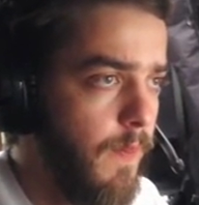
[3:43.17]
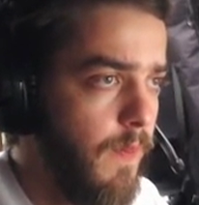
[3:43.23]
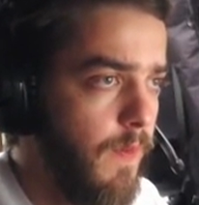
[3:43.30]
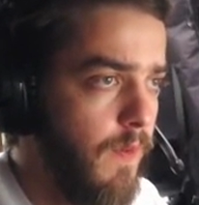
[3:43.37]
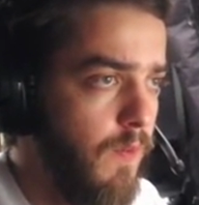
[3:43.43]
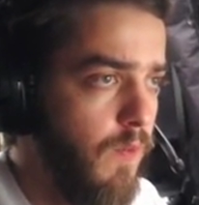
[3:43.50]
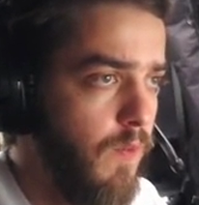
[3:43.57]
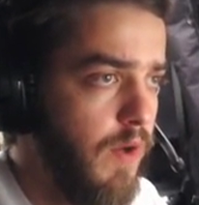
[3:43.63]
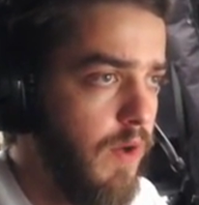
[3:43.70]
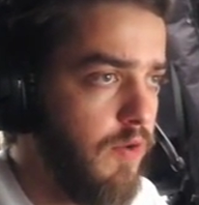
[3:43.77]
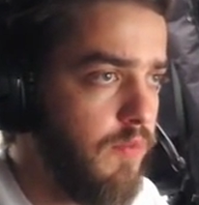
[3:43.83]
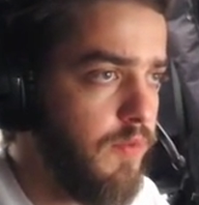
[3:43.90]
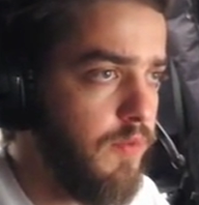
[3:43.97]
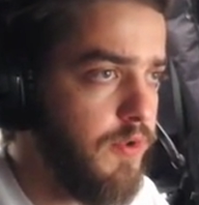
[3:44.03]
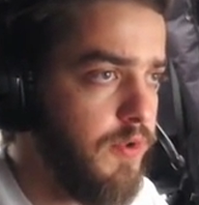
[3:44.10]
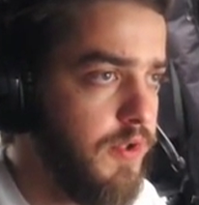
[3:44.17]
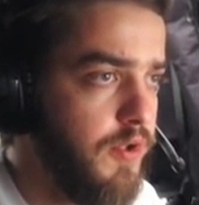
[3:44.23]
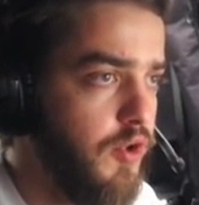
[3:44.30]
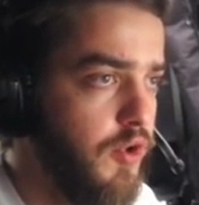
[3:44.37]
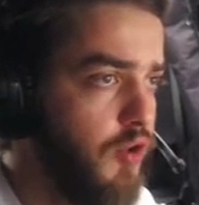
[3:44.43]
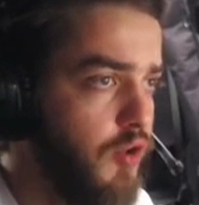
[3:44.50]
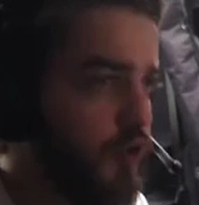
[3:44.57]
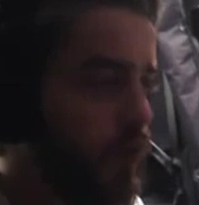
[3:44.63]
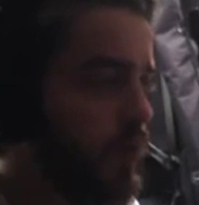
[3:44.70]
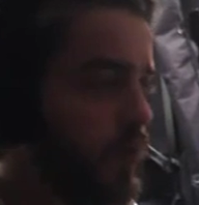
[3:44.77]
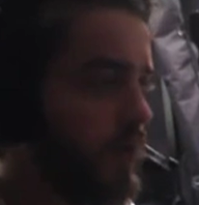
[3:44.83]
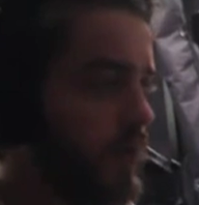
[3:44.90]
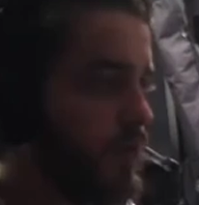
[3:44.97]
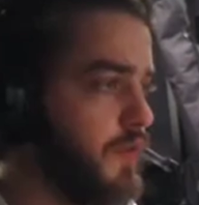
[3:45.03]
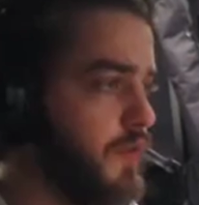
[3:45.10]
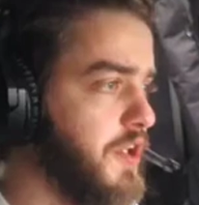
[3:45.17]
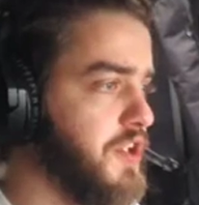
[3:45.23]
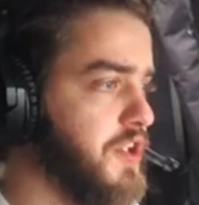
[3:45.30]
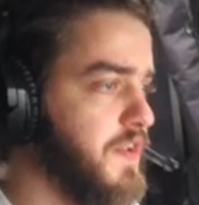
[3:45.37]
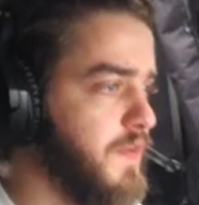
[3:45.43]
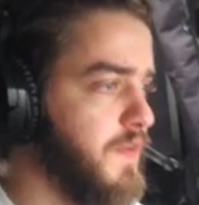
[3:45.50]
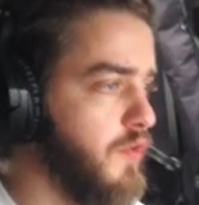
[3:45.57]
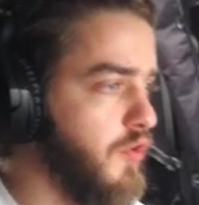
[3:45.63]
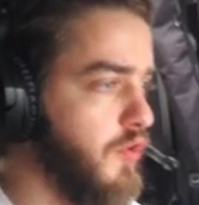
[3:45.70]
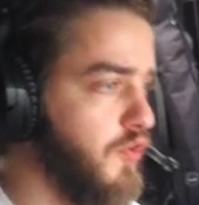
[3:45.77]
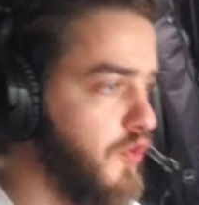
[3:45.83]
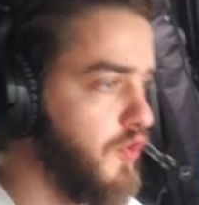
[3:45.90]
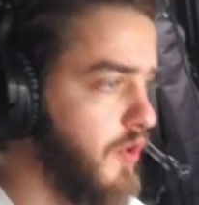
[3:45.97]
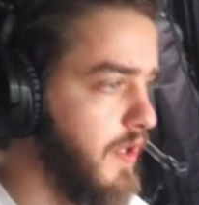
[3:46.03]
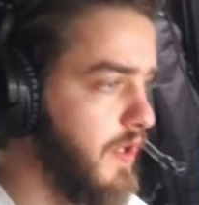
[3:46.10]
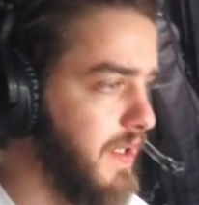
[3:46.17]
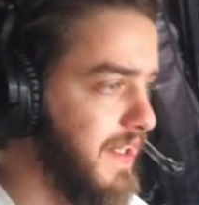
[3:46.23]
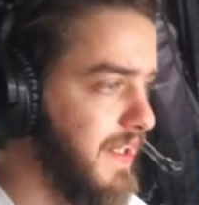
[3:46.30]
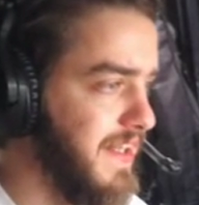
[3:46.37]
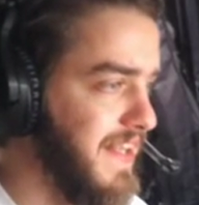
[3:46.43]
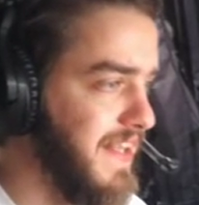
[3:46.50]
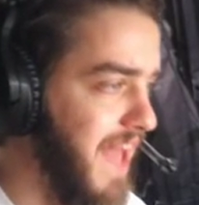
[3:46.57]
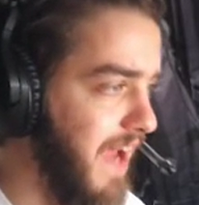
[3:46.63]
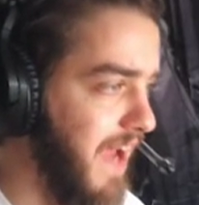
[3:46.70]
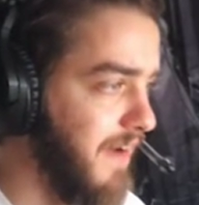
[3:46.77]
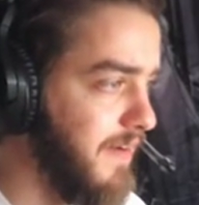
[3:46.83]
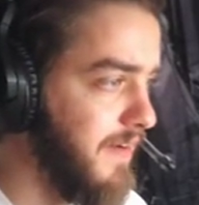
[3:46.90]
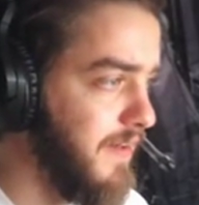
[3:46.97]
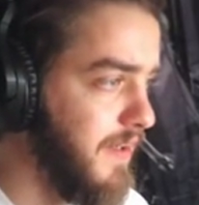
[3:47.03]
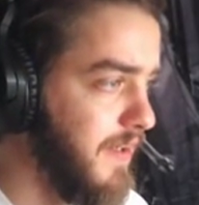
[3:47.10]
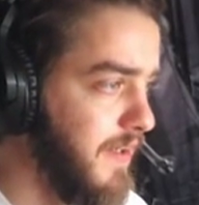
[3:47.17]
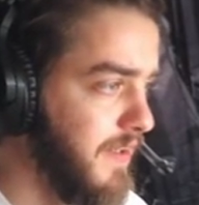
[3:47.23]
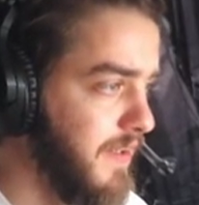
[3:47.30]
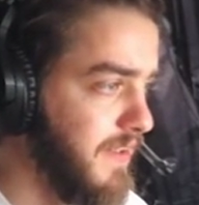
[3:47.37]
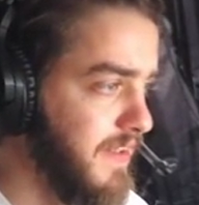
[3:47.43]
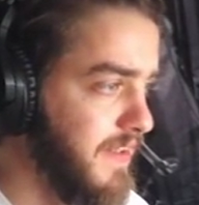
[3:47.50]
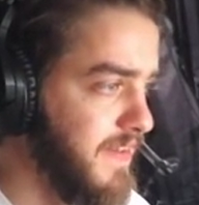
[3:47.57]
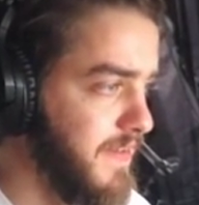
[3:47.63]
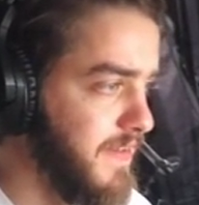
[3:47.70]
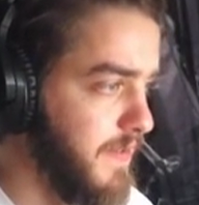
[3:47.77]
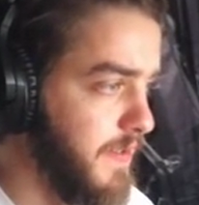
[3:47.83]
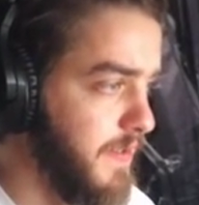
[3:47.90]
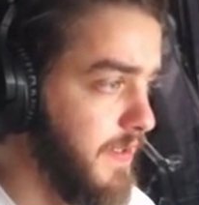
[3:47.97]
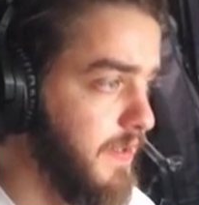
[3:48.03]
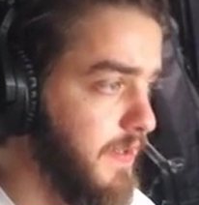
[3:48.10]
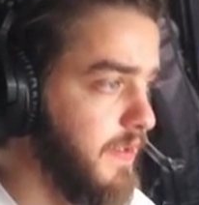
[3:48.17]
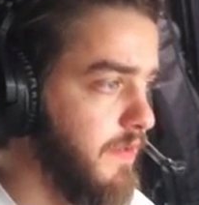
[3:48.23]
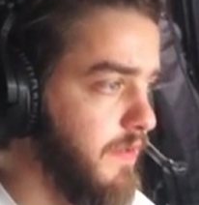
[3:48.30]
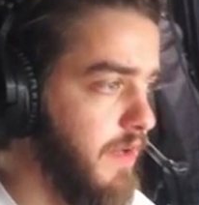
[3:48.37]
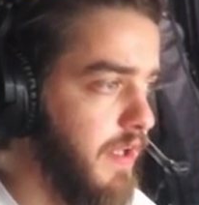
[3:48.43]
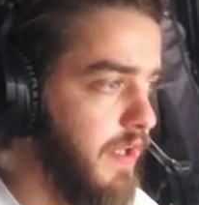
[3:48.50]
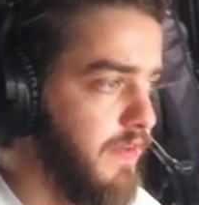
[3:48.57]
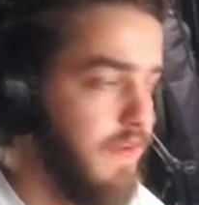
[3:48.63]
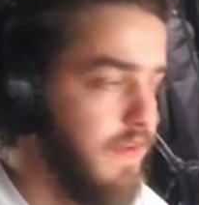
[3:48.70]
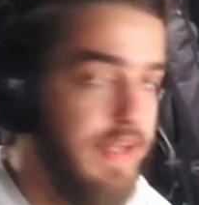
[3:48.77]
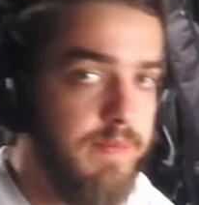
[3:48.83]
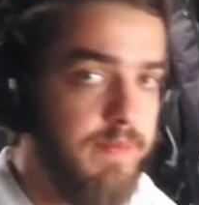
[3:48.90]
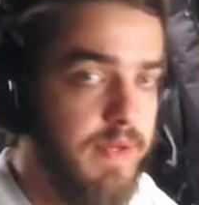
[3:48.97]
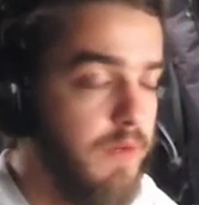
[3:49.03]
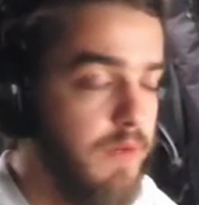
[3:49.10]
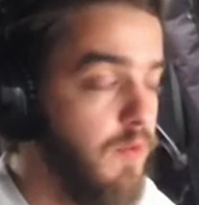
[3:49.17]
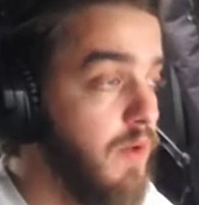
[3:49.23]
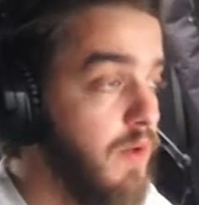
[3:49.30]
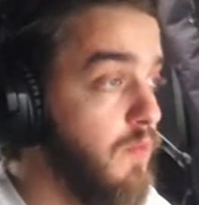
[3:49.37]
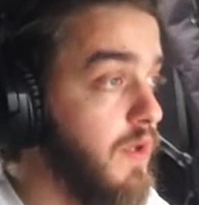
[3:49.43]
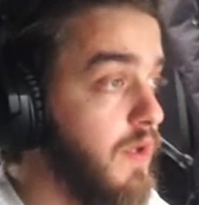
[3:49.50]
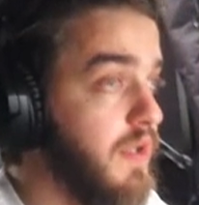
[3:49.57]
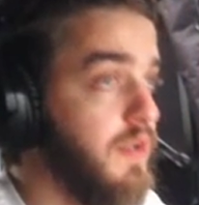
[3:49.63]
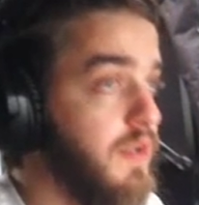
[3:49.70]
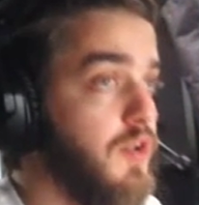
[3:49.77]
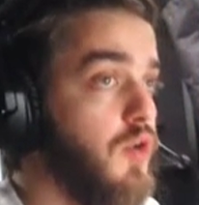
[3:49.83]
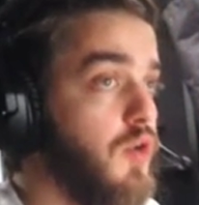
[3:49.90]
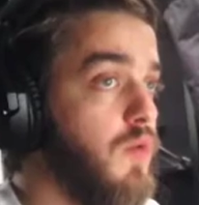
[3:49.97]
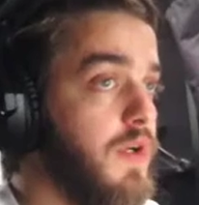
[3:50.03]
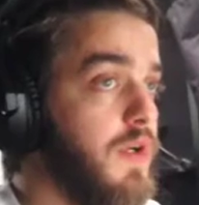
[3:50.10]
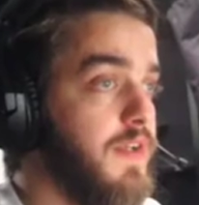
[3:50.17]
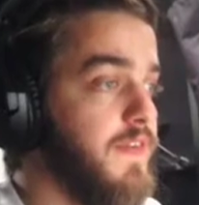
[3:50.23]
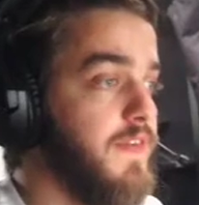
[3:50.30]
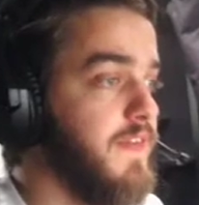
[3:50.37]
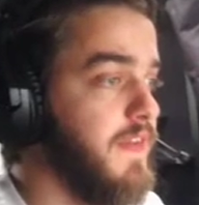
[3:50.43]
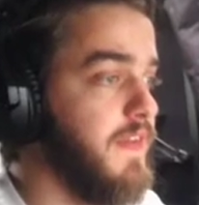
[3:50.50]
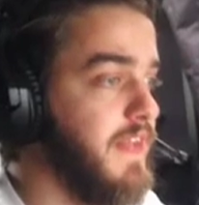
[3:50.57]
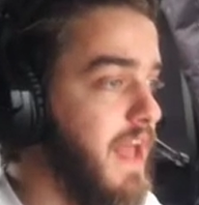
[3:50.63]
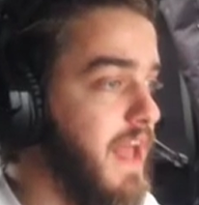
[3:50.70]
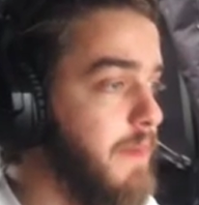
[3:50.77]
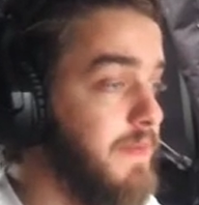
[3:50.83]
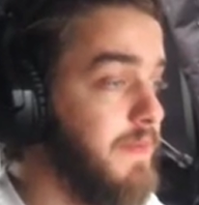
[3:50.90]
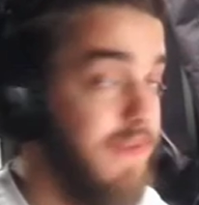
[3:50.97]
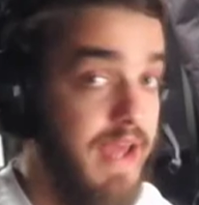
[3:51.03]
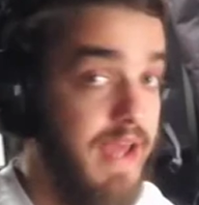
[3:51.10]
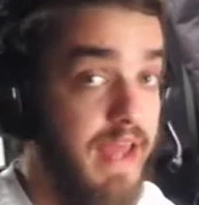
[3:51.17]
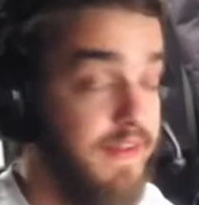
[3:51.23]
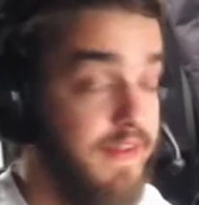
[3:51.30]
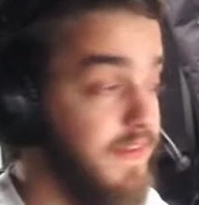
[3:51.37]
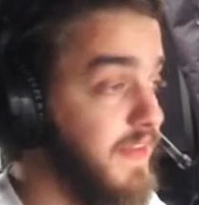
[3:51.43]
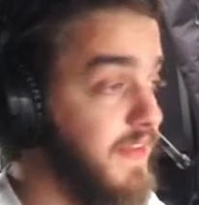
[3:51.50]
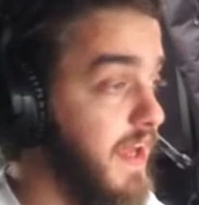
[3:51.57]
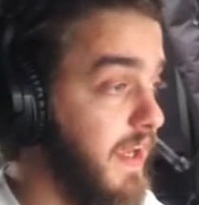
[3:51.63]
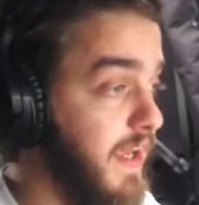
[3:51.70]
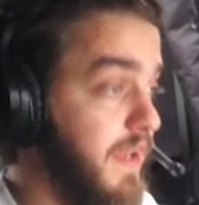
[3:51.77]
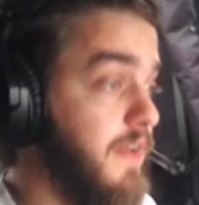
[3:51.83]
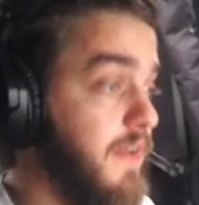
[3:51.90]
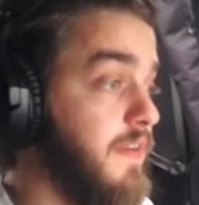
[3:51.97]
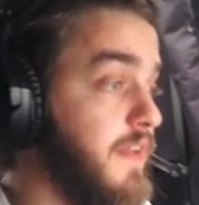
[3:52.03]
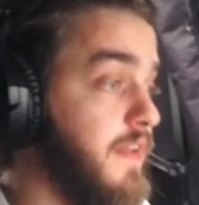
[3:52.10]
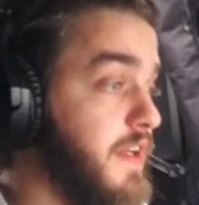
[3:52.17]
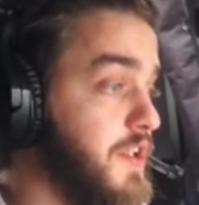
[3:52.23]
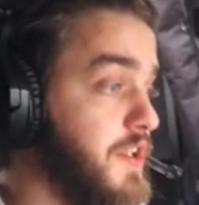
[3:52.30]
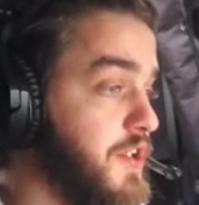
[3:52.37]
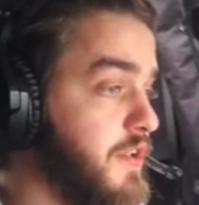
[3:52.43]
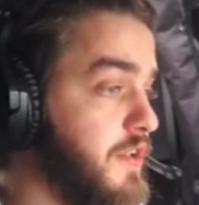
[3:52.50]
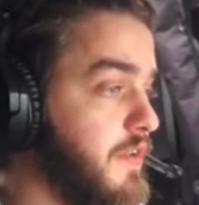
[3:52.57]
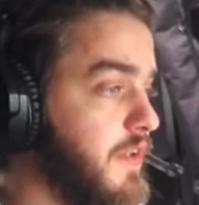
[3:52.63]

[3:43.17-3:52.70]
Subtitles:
one or more non-token creatures you control attack this turn, create that many 1/1 tokens tapped and attacking attention.